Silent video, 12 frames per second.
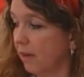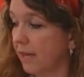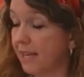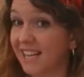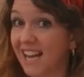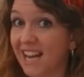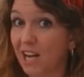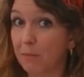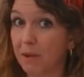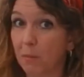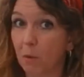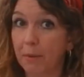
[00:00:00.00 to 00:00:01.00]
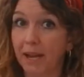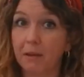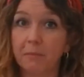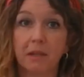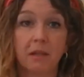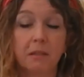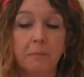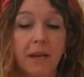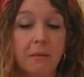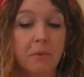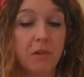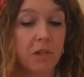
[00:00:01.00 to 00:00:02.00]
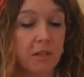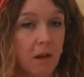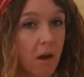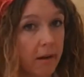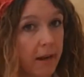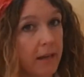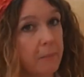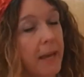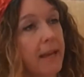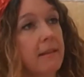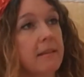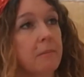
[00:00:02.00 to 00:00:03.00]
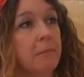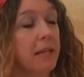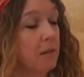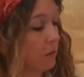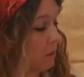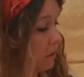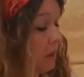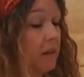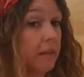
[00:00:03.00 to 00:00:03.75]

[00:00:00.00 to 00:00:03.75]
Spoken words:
I need a little bit more paint because paintbrushes aren't like pens and pencils.